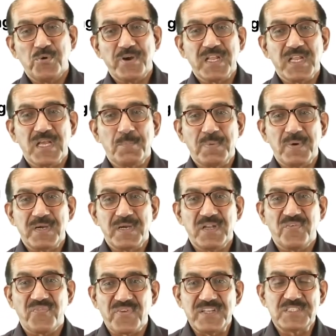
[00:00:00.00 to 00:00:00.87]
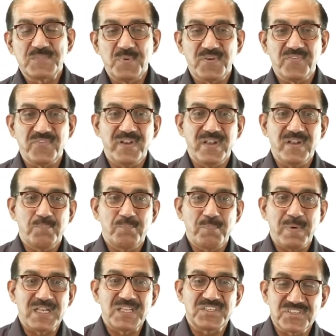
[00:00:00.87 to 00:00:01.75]
putting up a difference
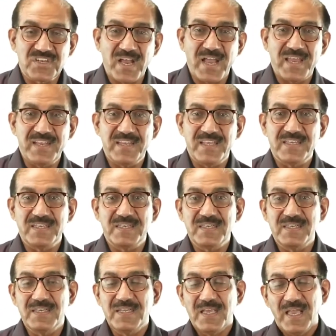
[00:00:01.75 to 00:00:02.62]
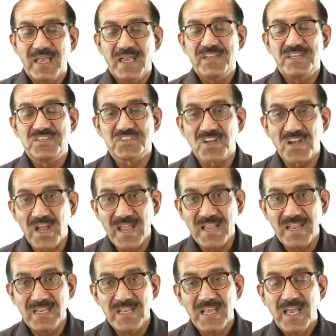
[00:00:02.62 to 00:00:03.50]
between Palestine and
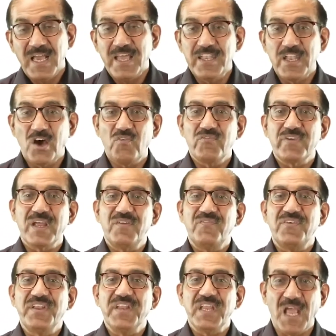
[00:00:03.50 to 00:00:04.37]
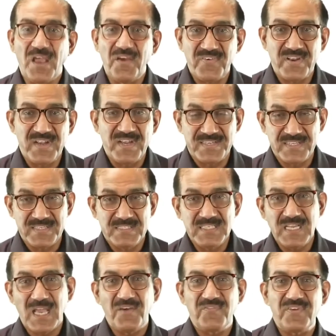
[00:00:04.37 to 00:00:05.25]
Israel, and now we have
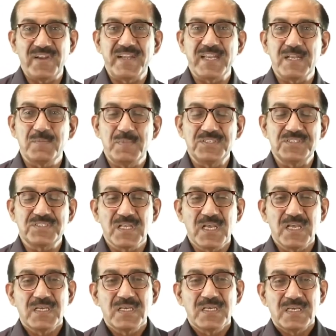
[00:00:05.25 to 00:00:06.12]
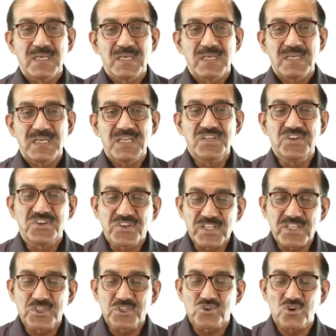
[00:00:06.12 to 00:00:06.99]
dehyphenated. Dehyphenated means
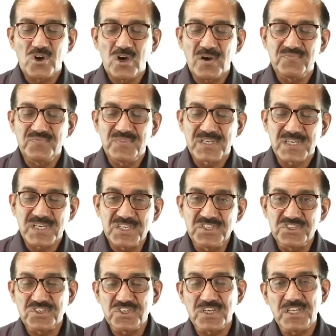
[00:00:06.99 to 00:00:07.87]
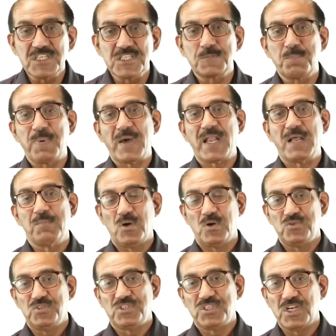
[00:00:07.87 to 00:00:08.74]
interest of the country is
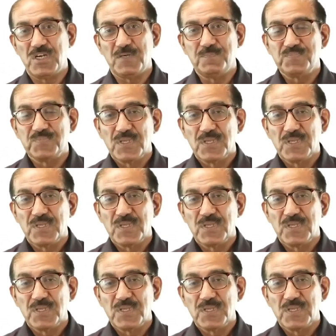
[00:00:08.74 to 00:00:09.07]
paramount.